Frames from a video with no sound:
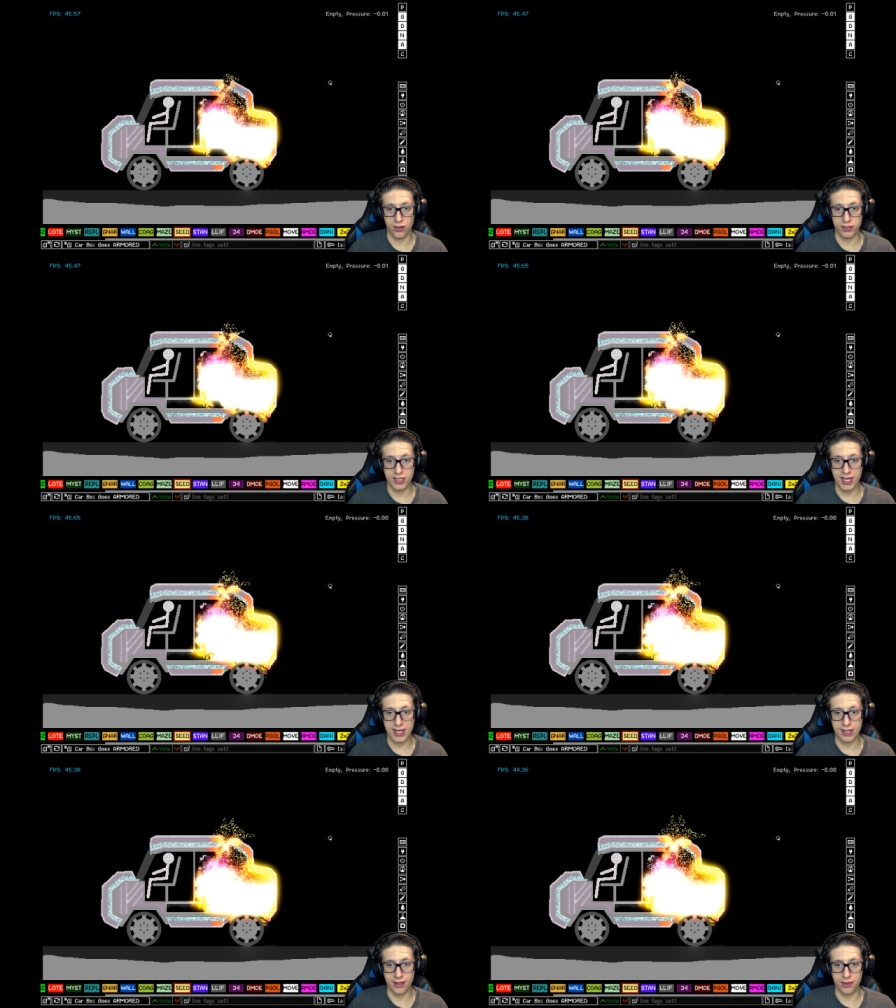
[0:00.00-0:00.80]

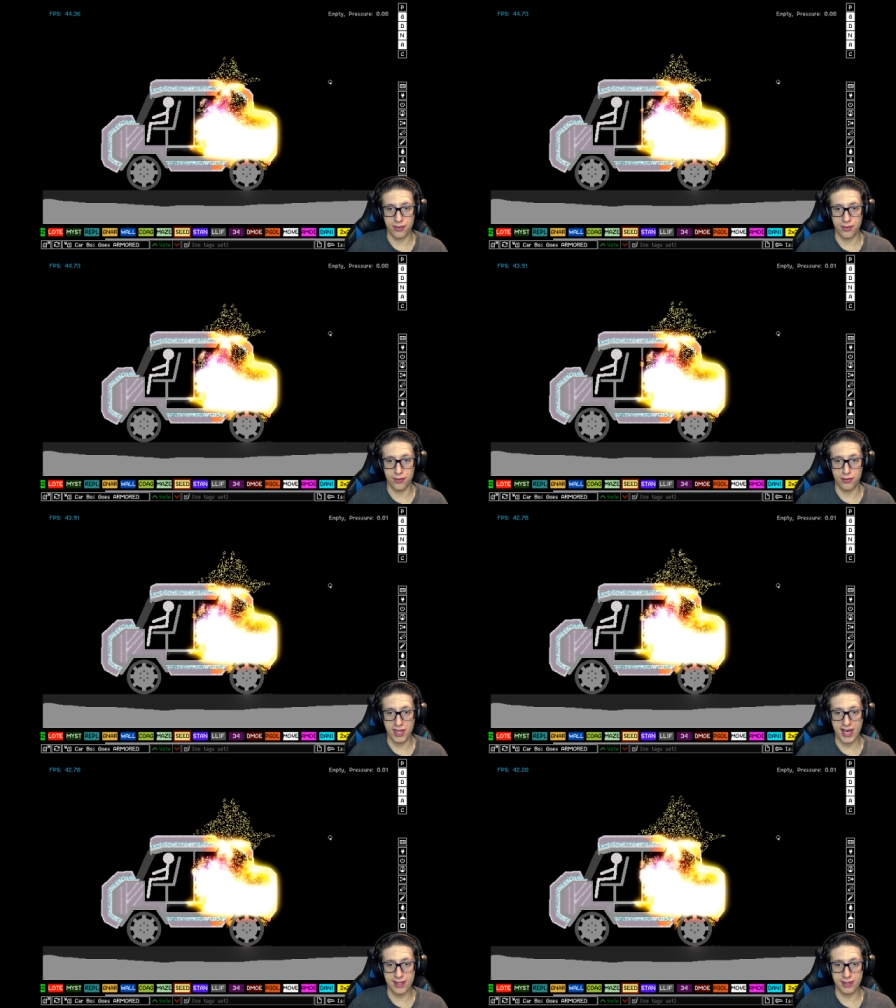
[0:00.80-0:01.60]
Yeah,
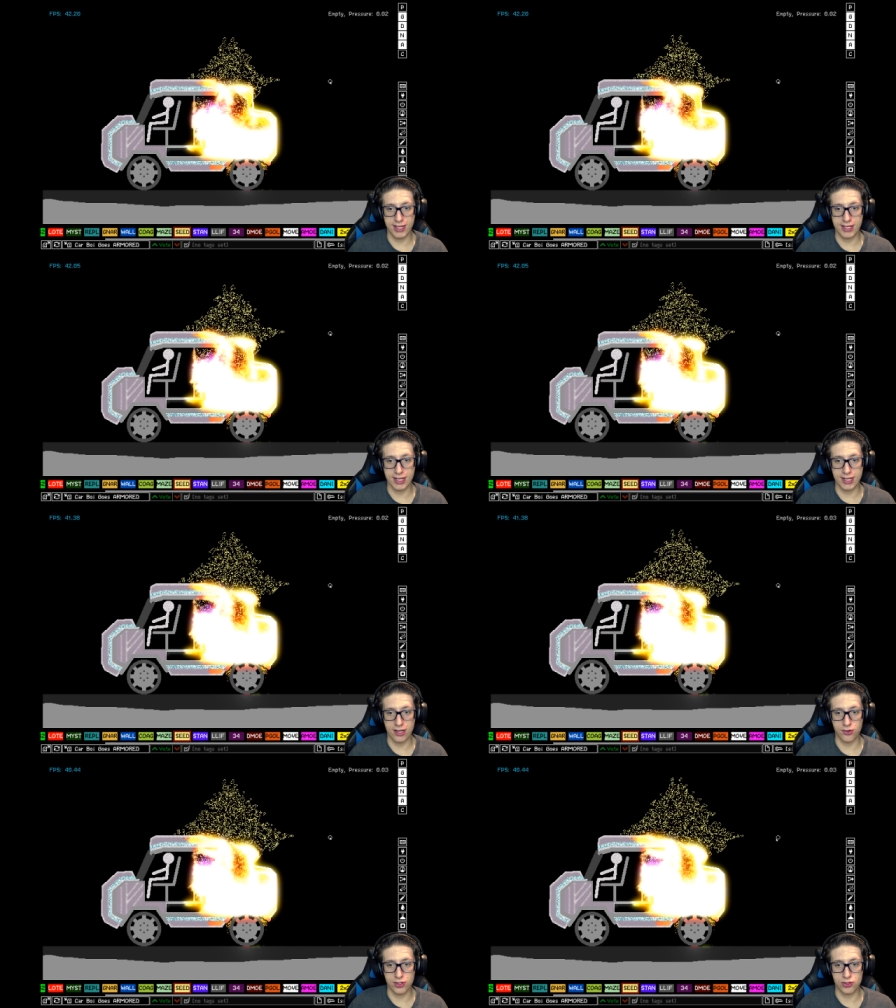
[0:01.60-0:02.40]
that leaking
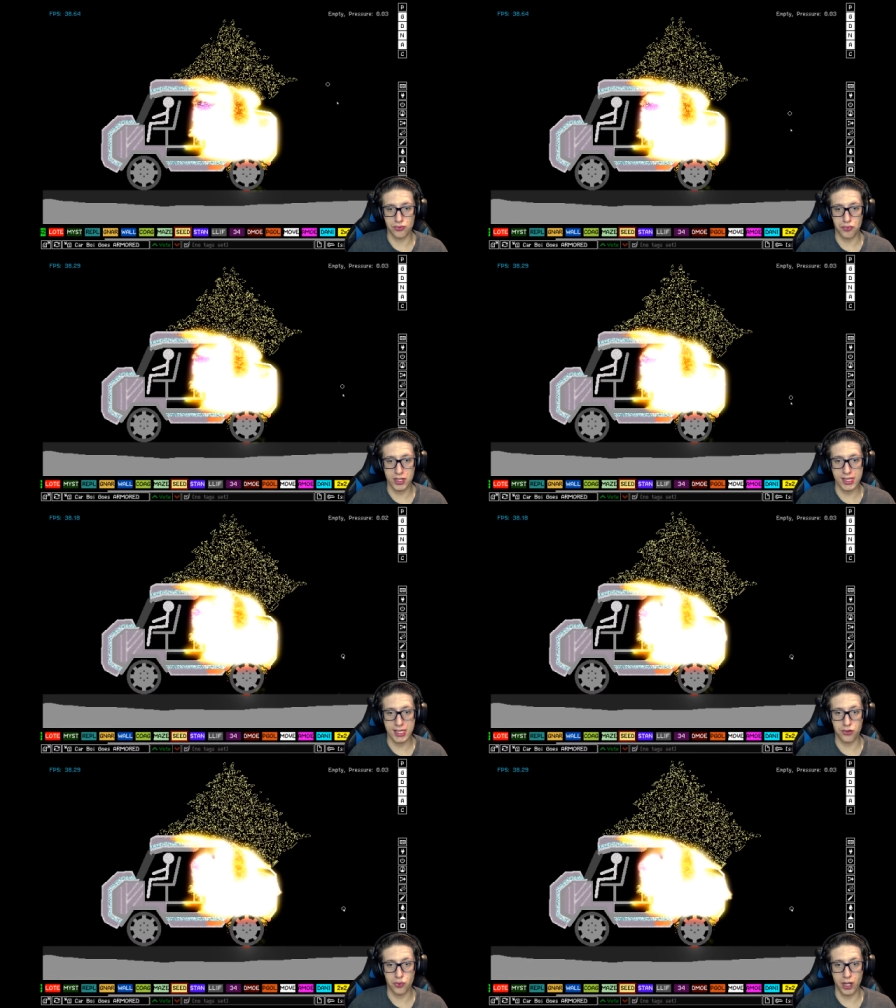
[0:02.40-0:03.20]
out is really
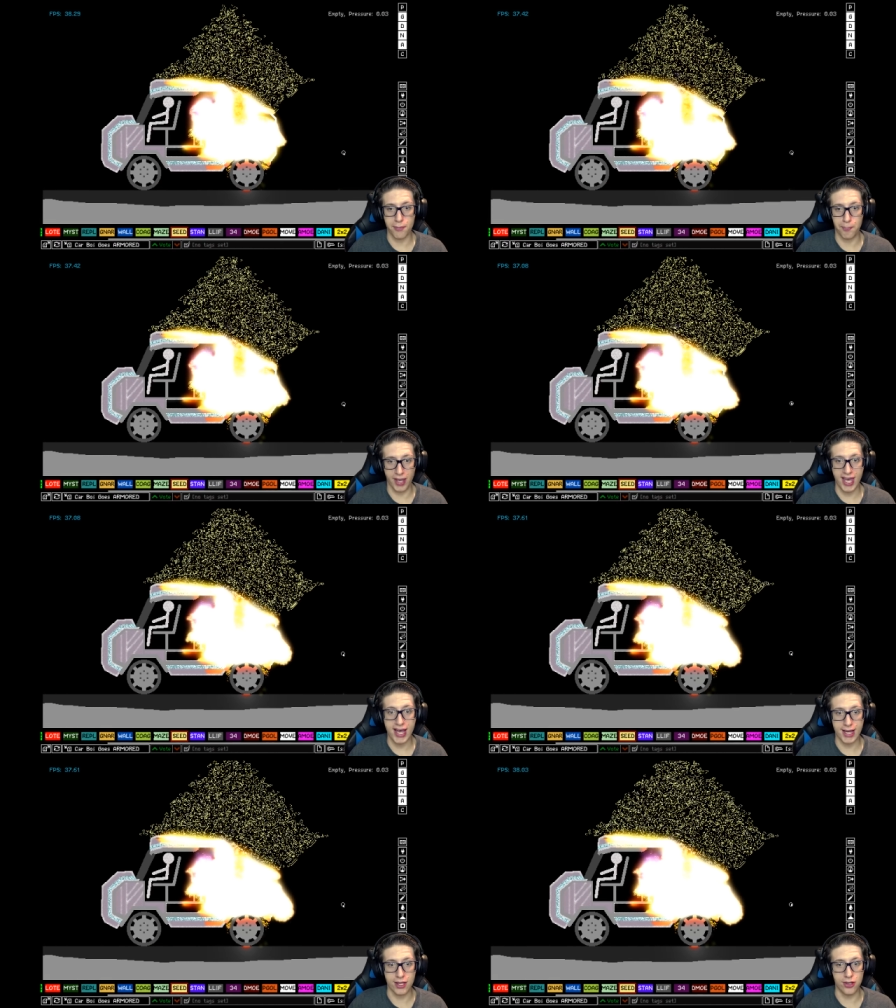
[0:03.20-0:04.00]
quite
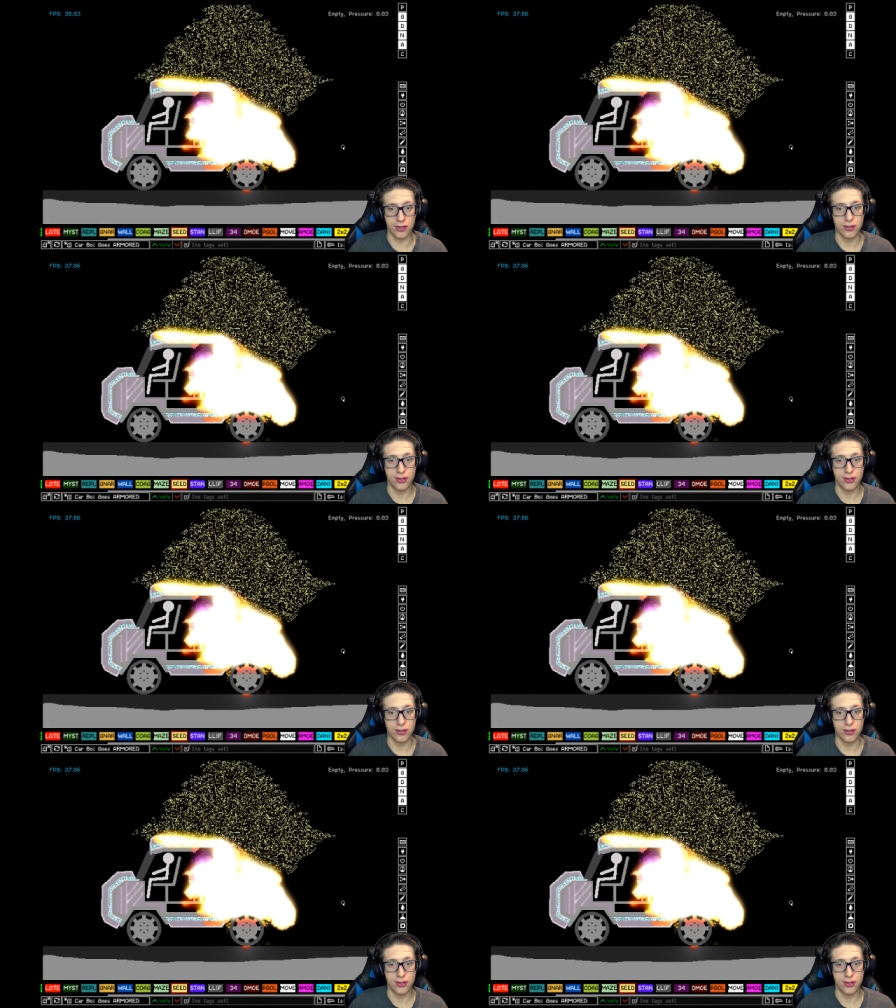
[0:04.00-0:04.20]
bad.